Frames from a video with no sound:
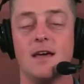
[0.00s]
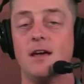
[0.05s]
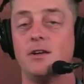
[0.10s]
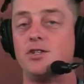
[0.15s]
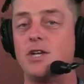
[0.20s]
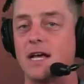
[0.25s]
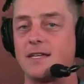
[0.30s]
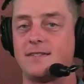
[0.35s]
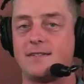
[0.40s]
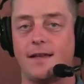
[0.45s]

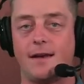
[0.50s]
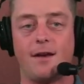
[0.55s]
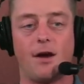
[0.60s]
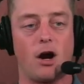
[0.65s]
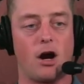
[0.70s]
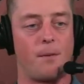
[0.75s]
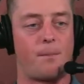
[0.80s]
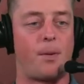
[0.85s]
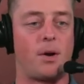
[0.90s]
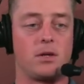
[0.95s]
Justin
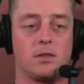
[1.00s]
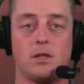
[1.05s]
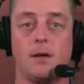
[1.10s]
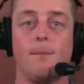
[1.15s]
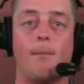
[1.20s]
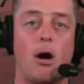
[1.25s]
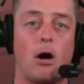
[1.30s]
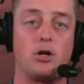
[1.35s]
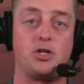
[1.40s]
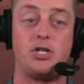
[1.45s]
Herbert,
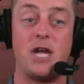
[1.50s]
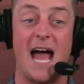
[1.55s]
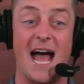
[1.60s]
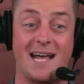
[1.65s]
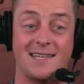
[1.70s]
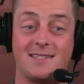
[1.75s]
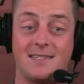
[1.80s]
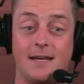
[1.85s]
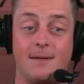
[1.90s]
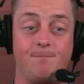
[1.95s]
Lamar
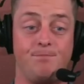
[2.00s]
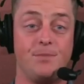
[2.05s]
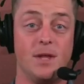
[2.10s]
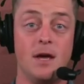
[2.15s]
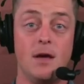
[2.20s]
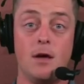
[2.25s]
Jackson.